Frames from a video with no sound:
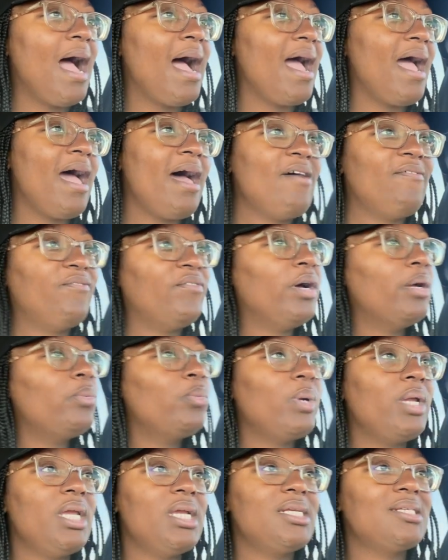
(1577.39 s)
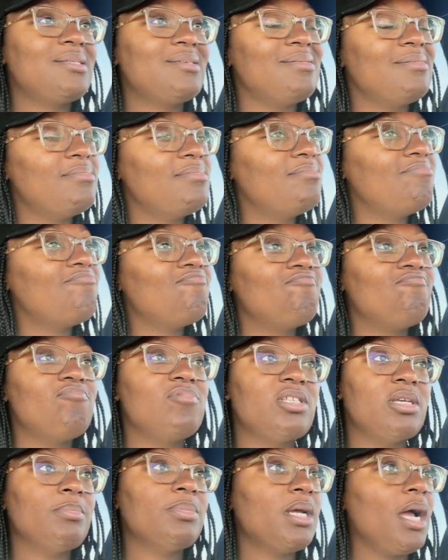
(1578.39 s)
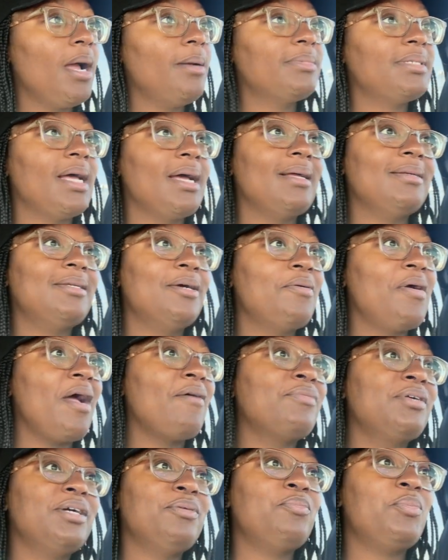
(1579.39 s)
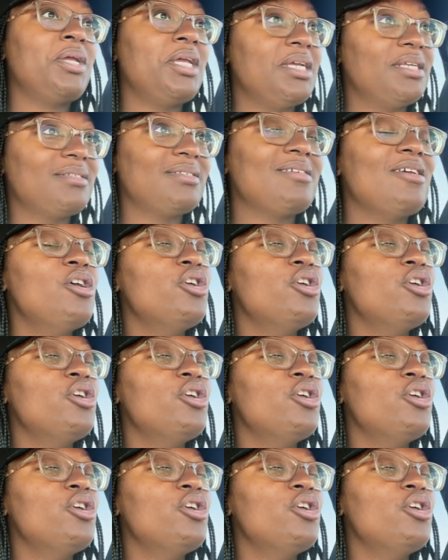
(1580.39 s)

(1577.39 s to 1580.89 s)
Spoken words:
I have fun weeks and sometimes I don't have good weeks.